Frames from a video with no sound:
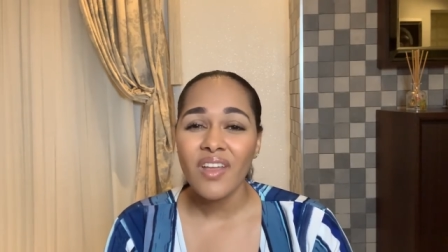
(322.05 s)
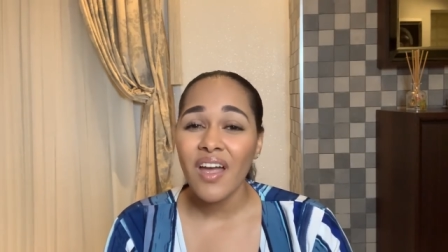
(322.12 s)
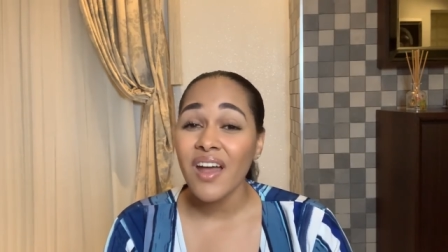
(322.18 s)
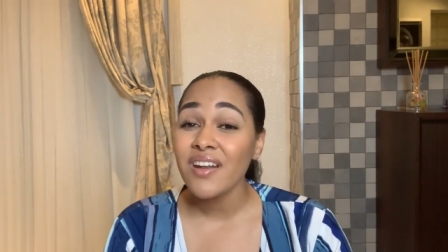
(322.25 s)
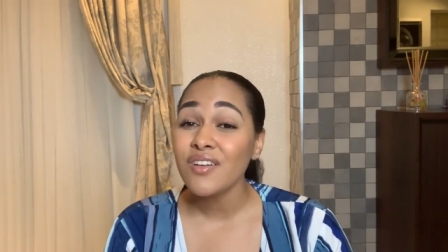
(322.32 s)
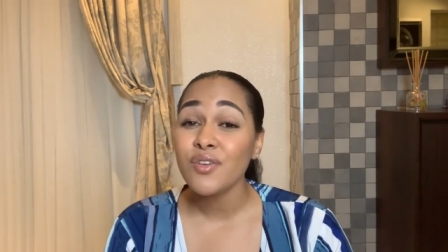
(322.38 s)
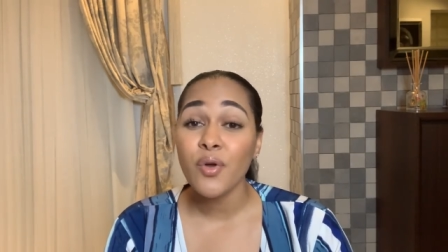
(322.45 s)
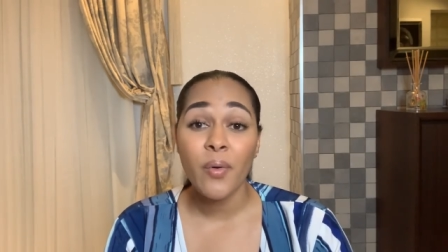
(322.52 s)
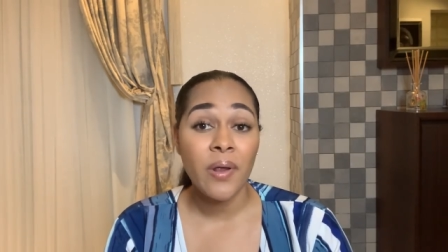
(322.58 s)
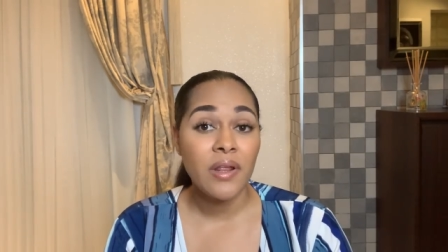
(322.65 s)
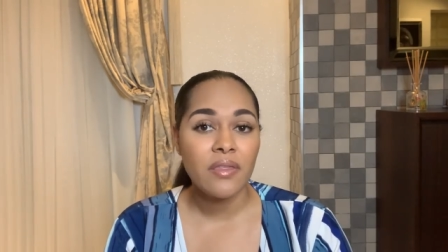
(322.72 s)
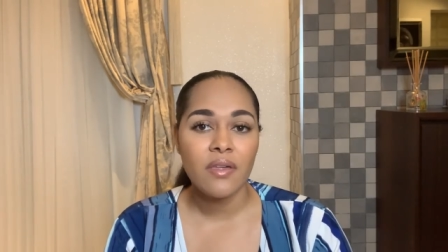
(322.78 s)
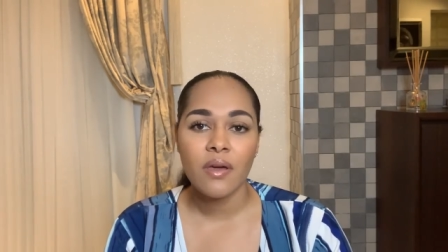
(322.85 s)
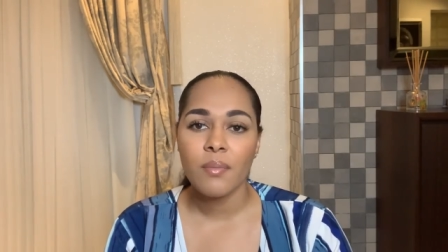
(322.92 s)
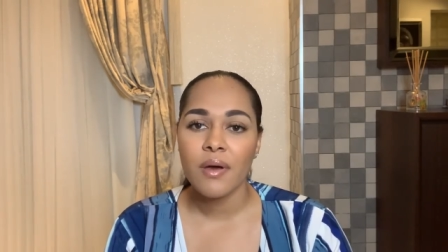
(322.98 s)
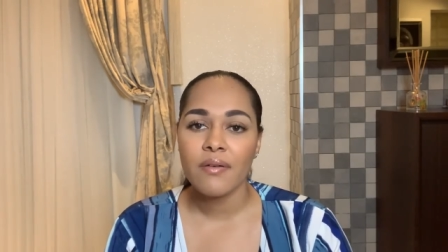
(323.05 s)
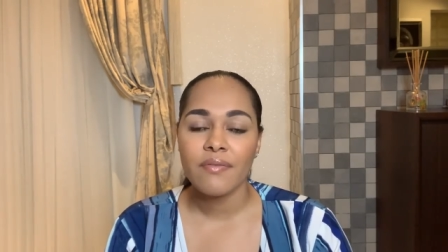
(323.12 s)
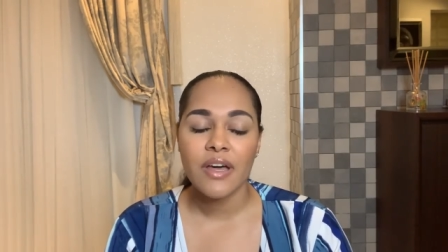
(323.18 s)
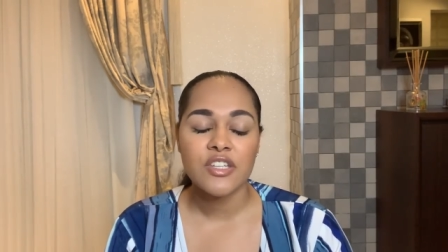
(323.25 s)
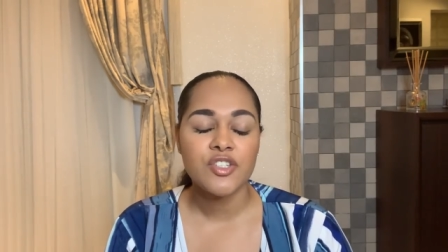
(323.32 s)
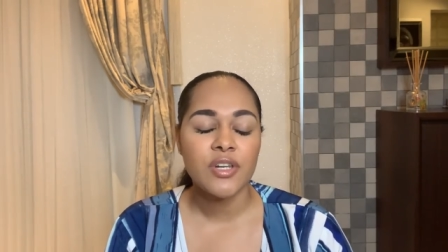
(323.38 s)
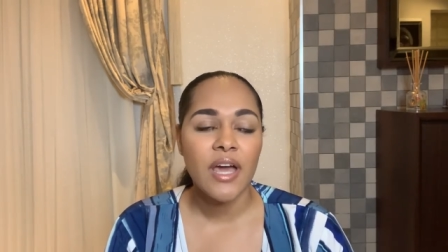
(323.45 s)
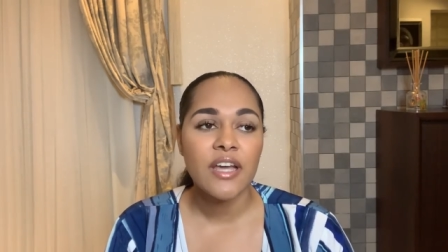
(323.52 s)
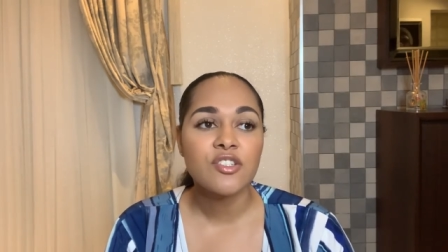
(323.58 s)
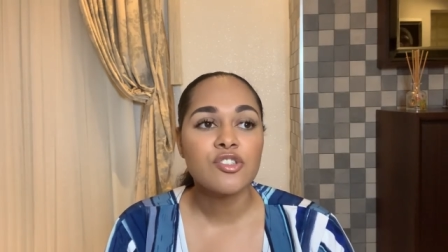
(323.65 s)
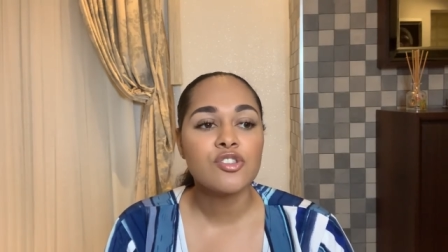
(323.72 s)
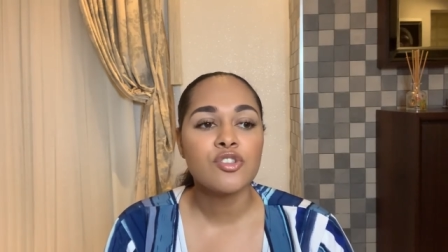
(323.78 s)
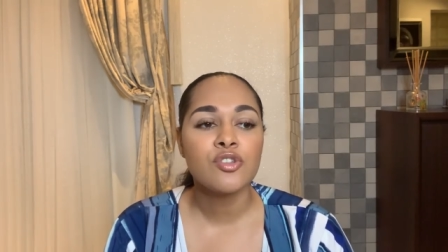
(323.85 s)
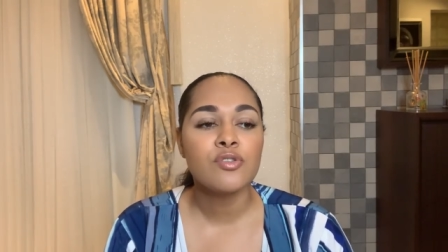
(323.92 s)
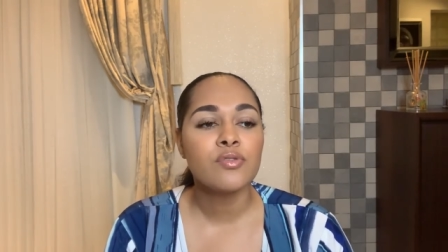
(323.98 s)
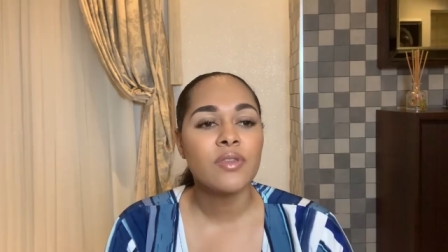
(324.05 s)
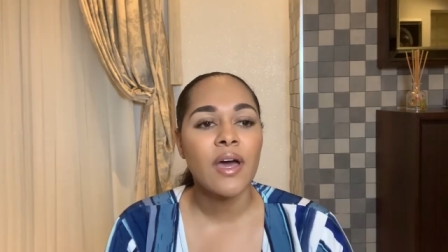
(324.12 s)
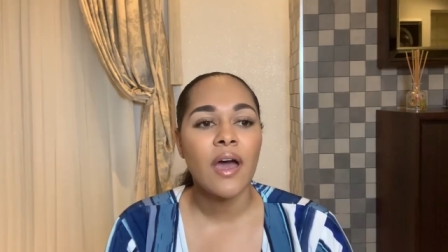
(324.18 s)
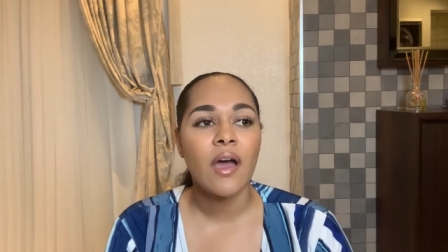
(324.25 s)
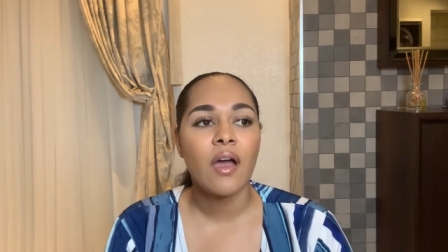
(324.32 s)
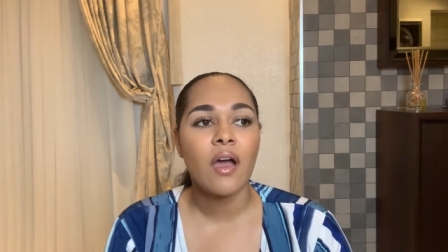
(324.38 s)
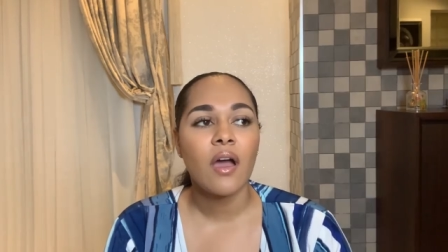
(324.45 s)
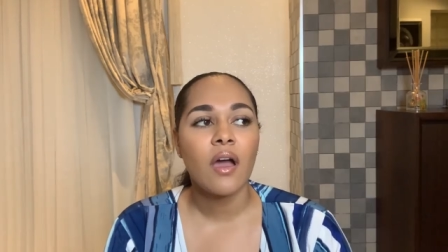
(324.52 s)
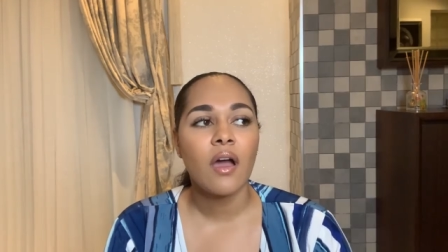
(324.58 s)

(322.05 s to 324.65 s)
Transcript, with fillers: i didn't know anything about fashion i just knew that